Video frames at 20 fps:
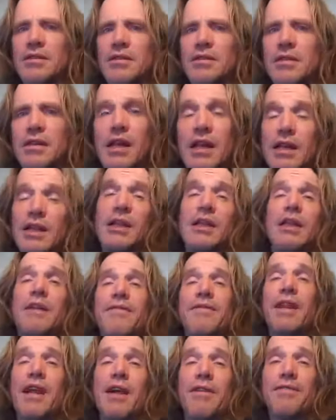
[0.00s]
And I didn't
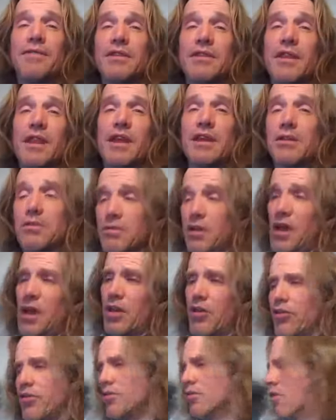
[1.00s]
even have to, like, I didn't